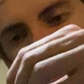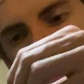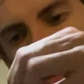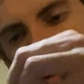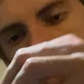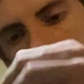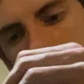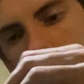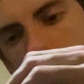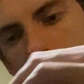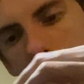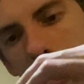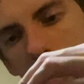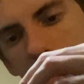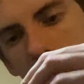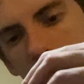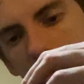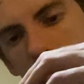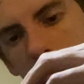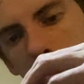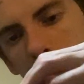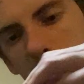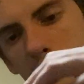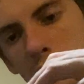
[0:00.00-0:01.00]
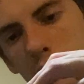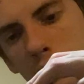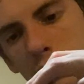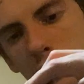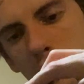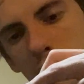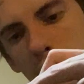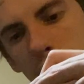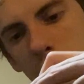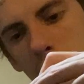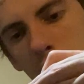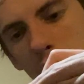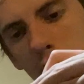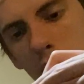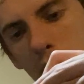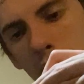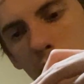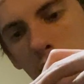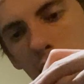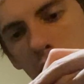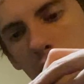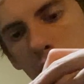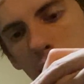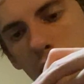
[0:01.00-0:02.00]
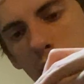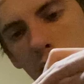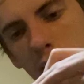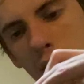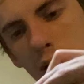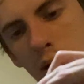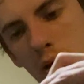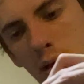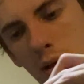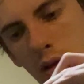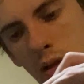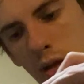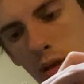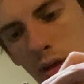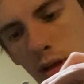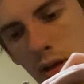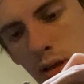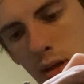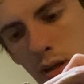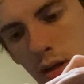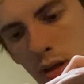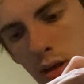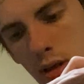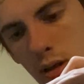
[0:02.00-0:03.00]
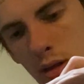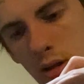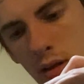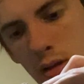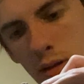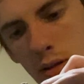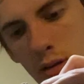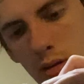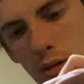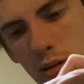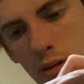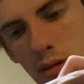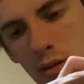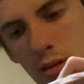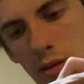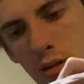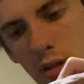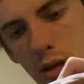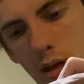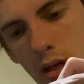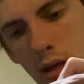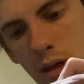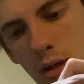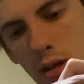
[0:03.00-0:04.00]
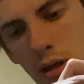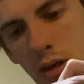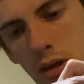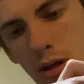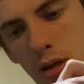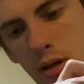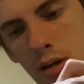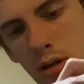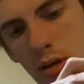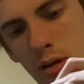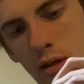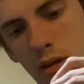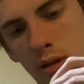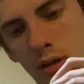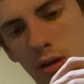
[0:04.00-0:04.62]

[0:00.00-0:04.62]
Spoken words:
can store the gun to the side here.